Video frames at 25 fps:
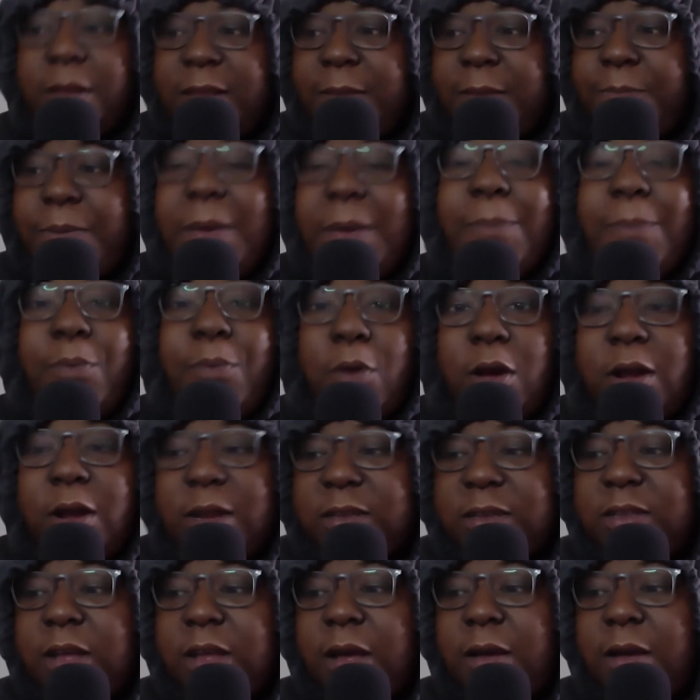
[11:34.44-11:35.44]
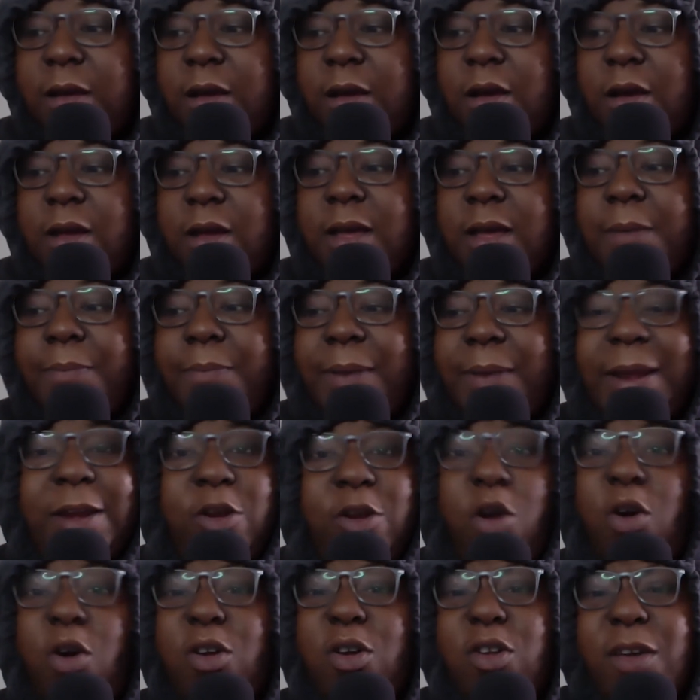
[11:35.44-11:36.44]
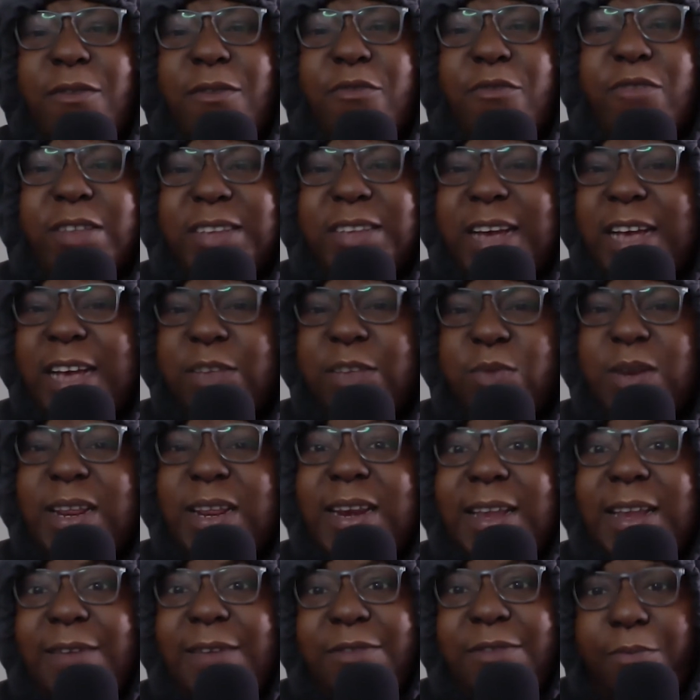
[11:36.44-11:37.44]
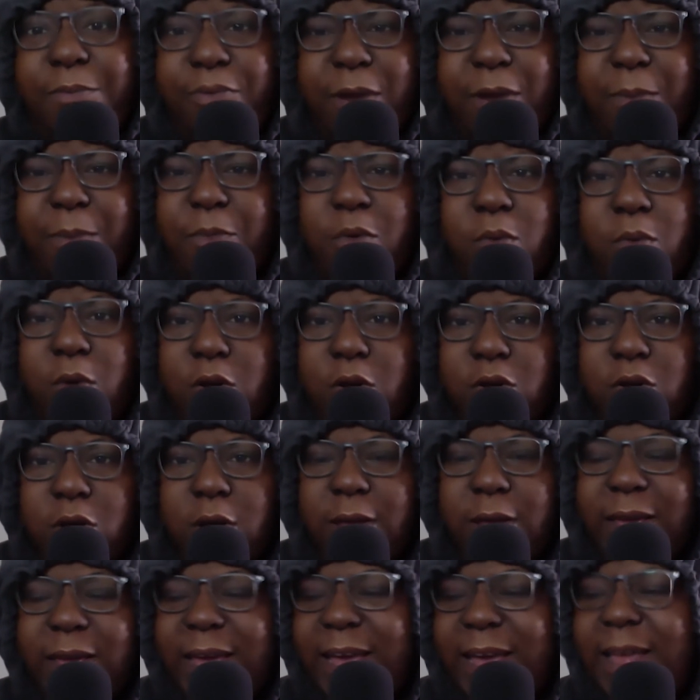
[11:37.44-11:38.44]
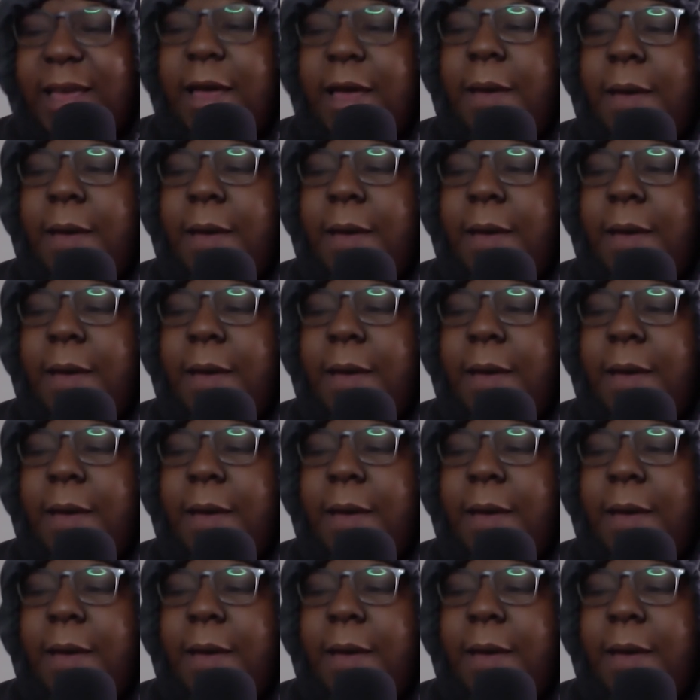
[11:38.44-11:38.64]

people are going to start complaining, or not even retires, when he leaves the Prem or whatnot, yeah?